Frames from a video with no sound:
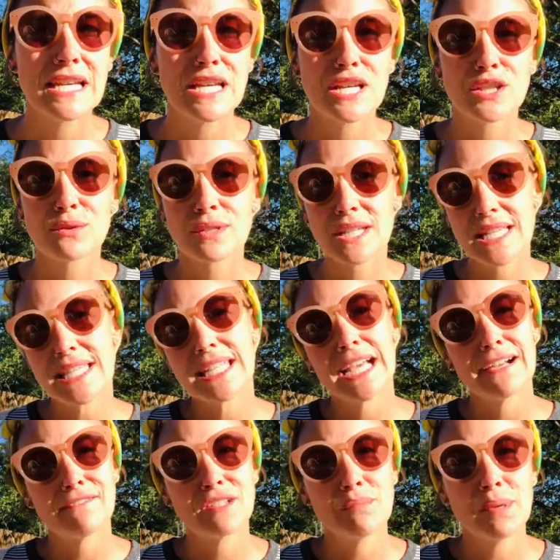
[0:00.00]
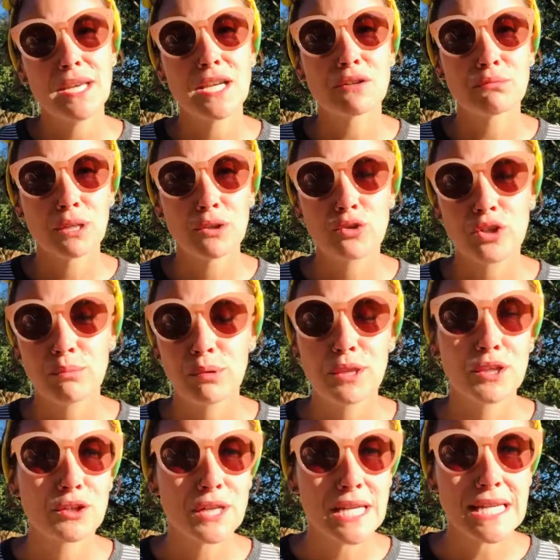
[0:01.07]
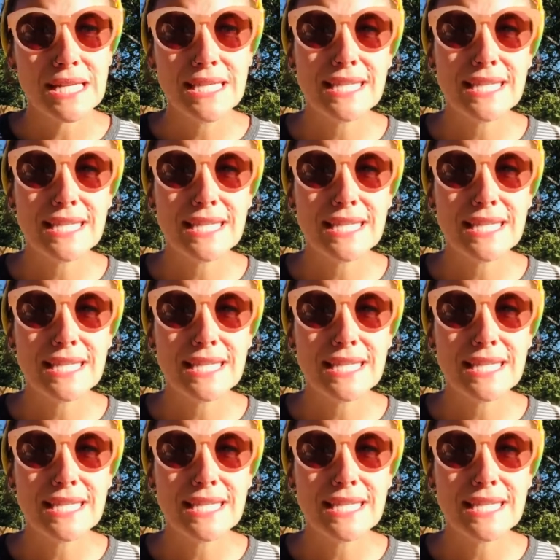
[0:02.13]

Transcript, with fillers: So it doesn't have to be a road trip with your kids.